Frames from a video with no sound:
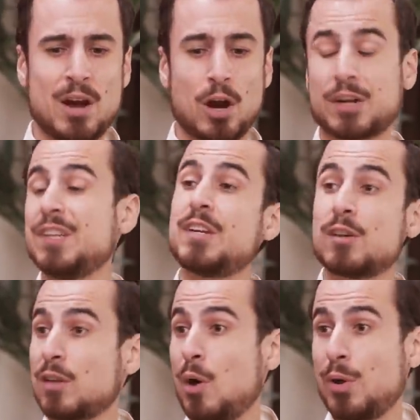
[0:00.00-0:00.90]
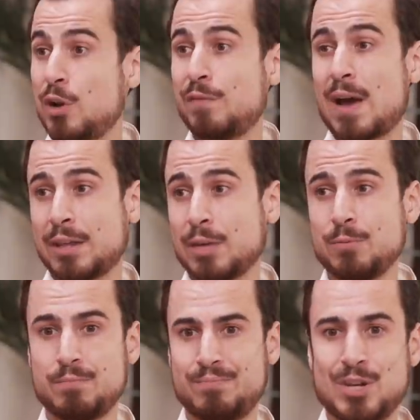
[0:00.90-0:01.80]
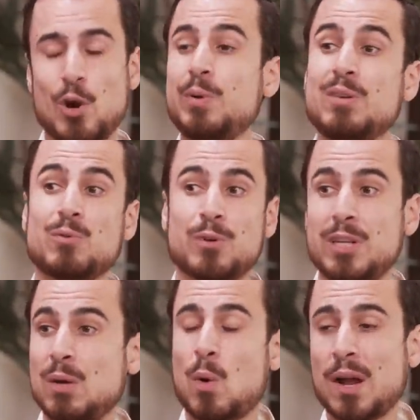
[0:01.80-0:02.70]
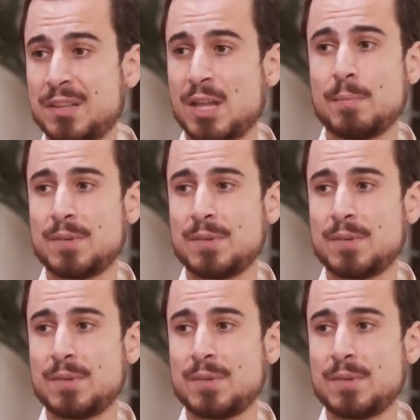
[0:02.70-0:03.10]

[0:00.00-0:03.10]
are considered low and no value. Nobody really wants them.